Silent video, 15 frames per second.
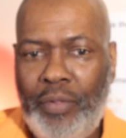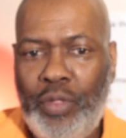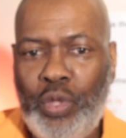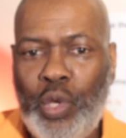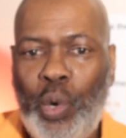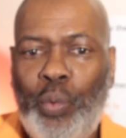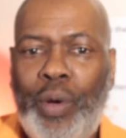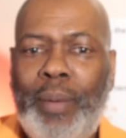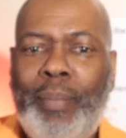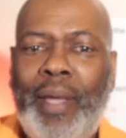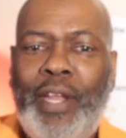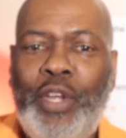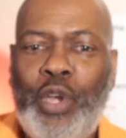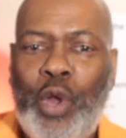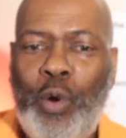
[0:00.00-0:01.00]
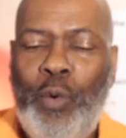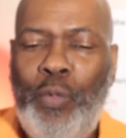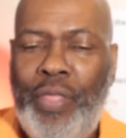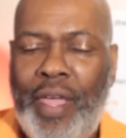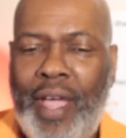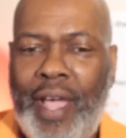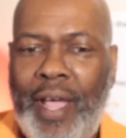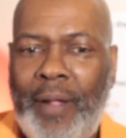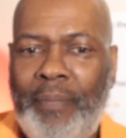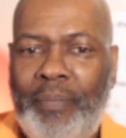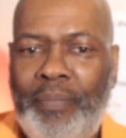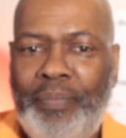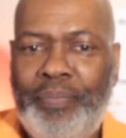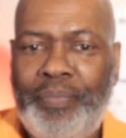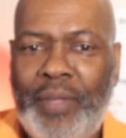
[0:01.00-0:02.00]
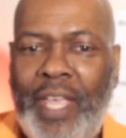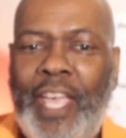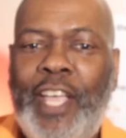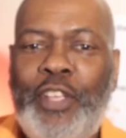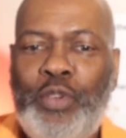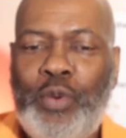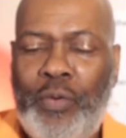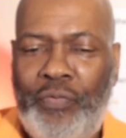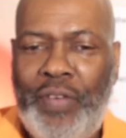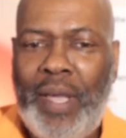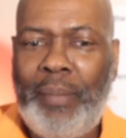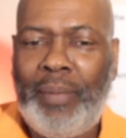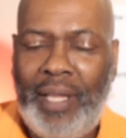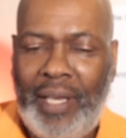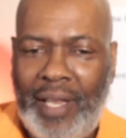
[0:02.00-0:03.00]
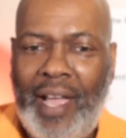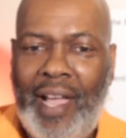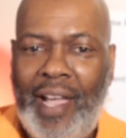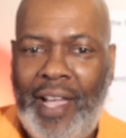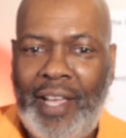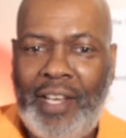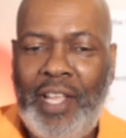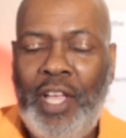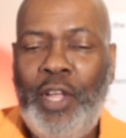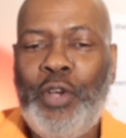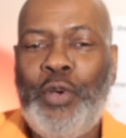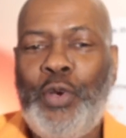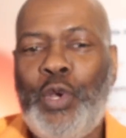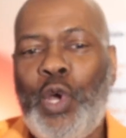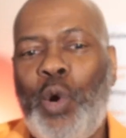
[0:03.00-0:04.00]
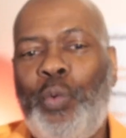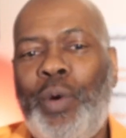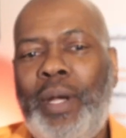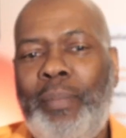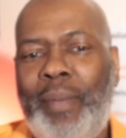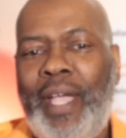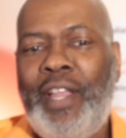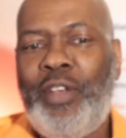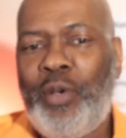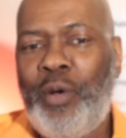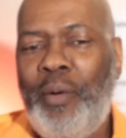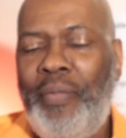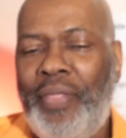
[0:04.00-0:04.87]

no one may know that in your family line. No one may know